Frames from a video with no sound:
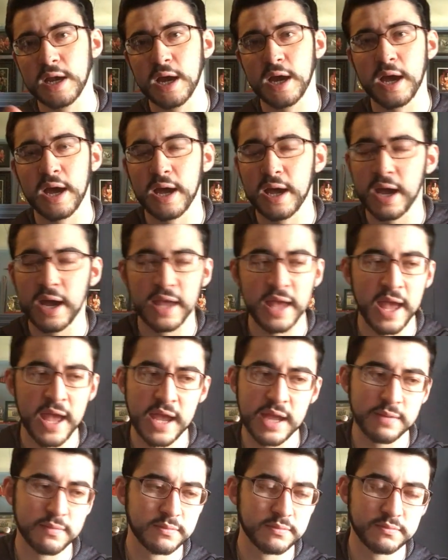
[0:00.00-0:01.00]
I
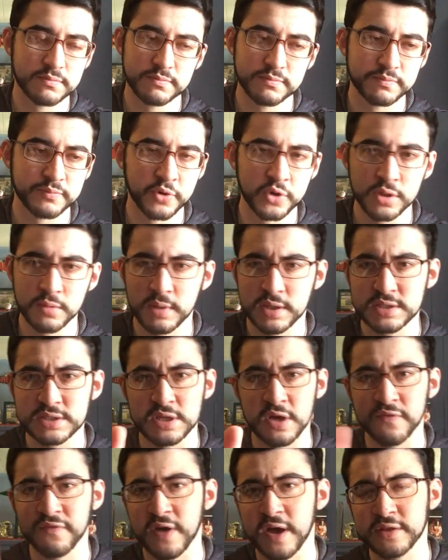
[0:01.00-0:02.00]
hate putting
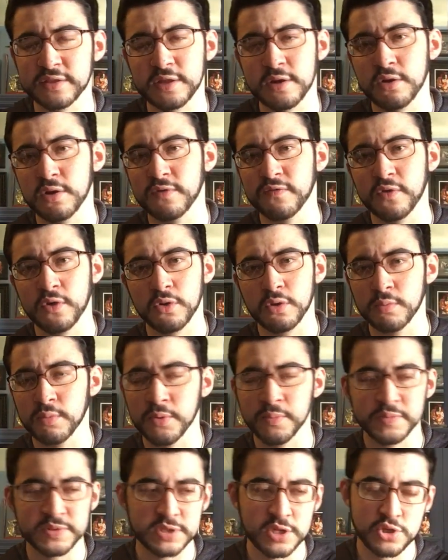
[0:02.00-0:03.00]
myself out there in a
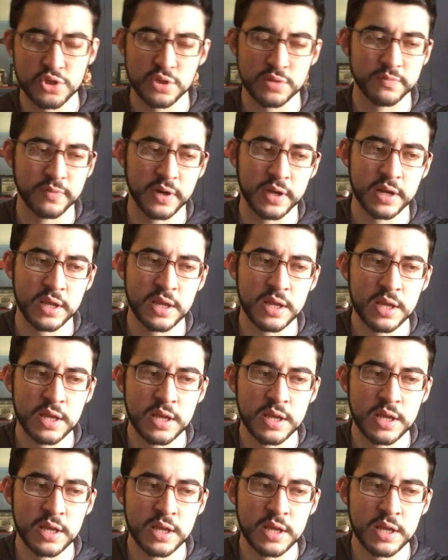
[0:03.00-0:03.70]
vulnerable position, but